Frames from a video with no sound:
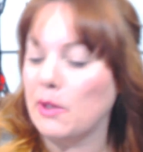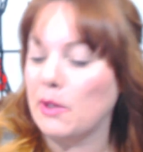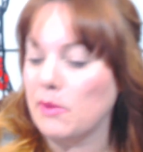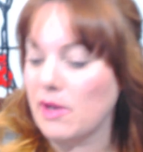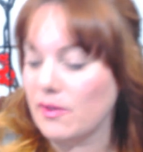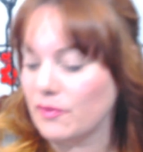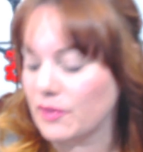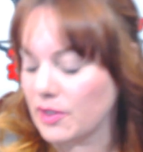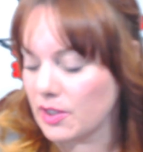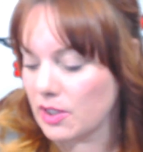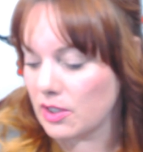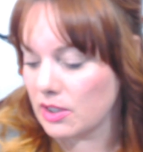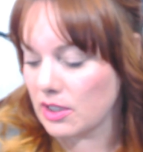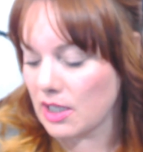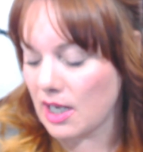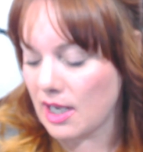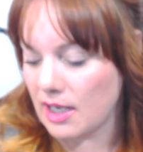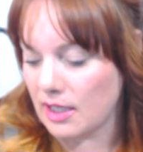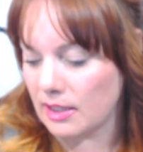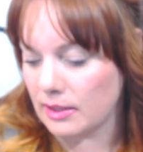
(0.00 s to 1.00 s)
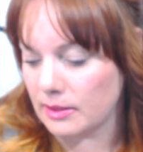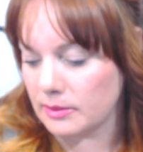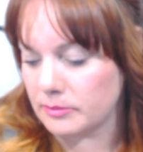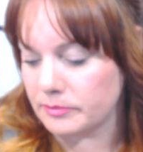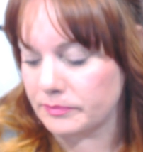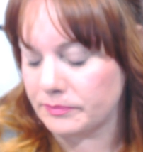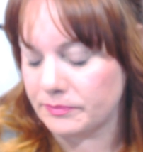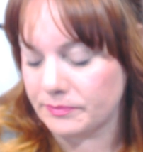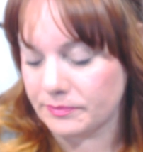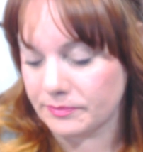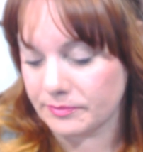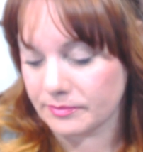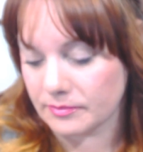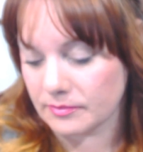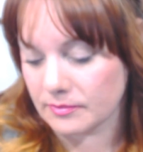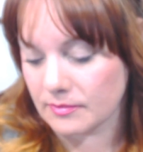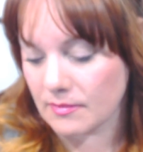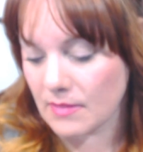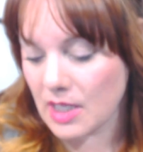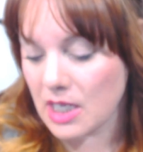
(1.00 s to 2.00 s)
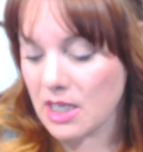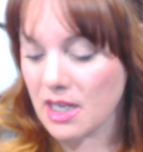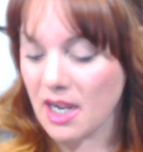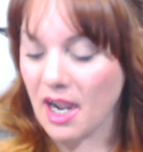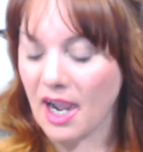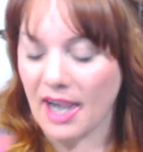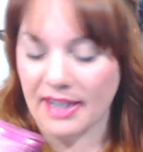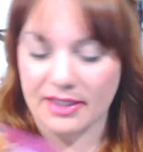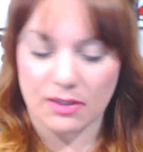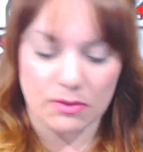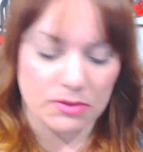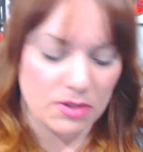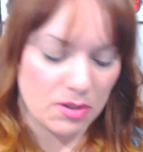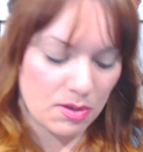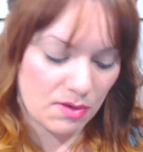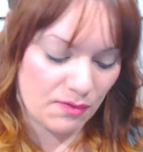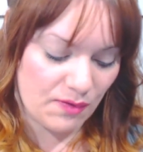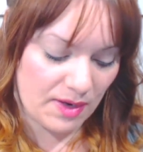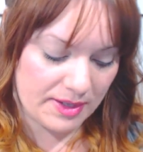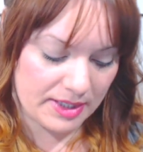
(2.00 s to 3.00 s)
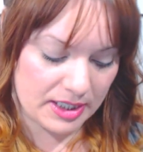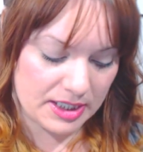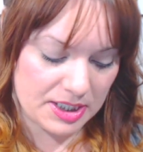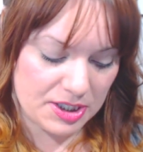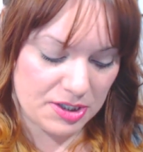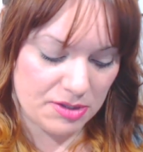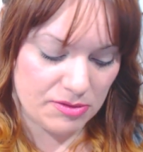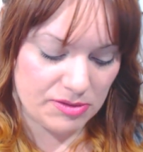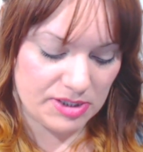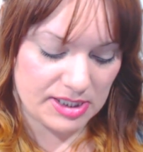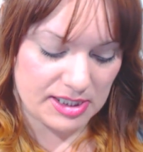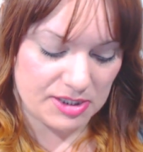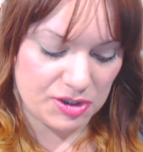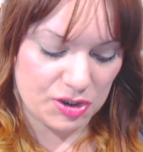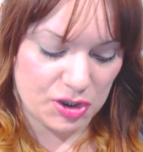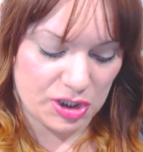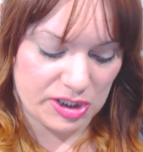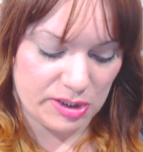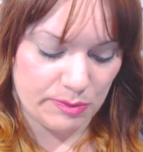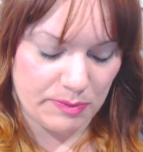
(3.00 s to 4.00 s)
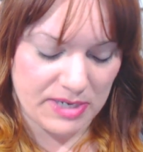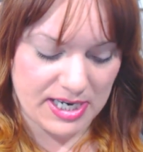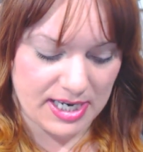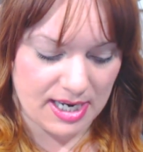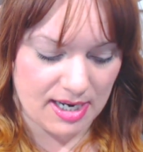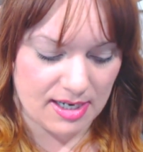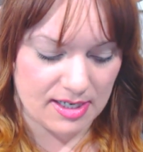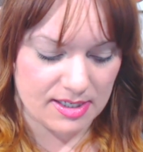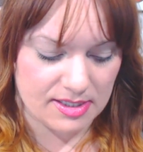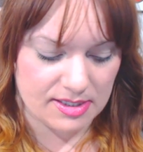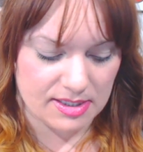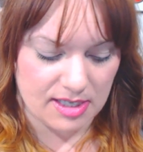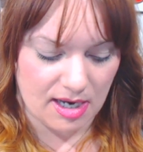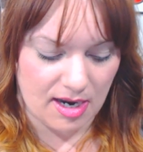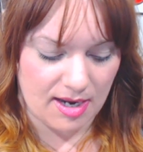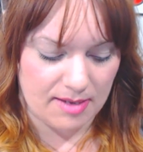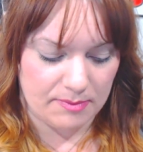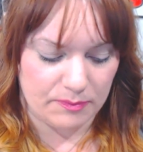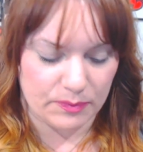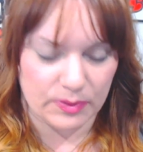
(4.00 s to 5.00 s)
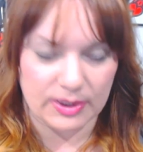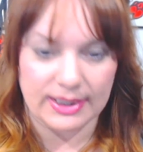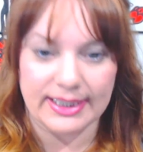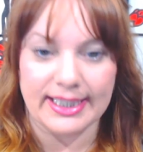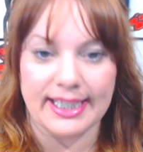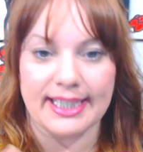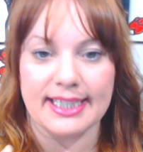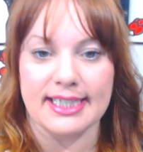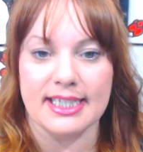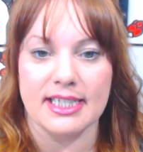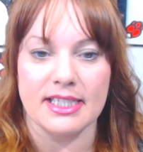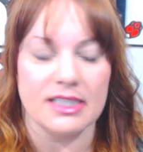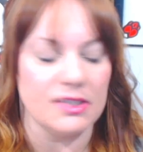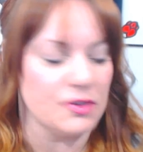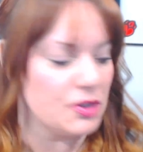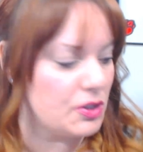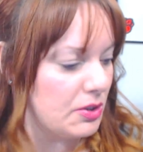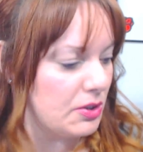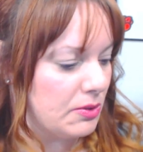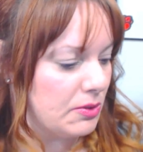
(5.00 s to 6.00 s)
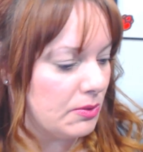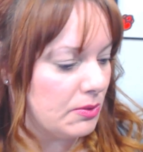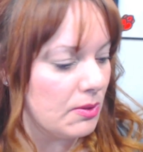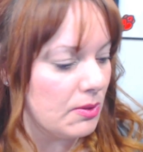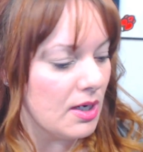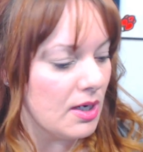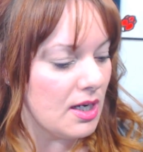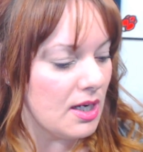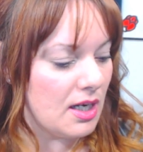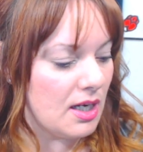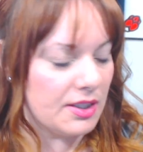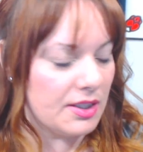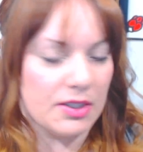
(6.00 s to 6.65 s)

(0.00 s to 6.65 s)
However, I don't know if I'm going to use this just because I'm really getting into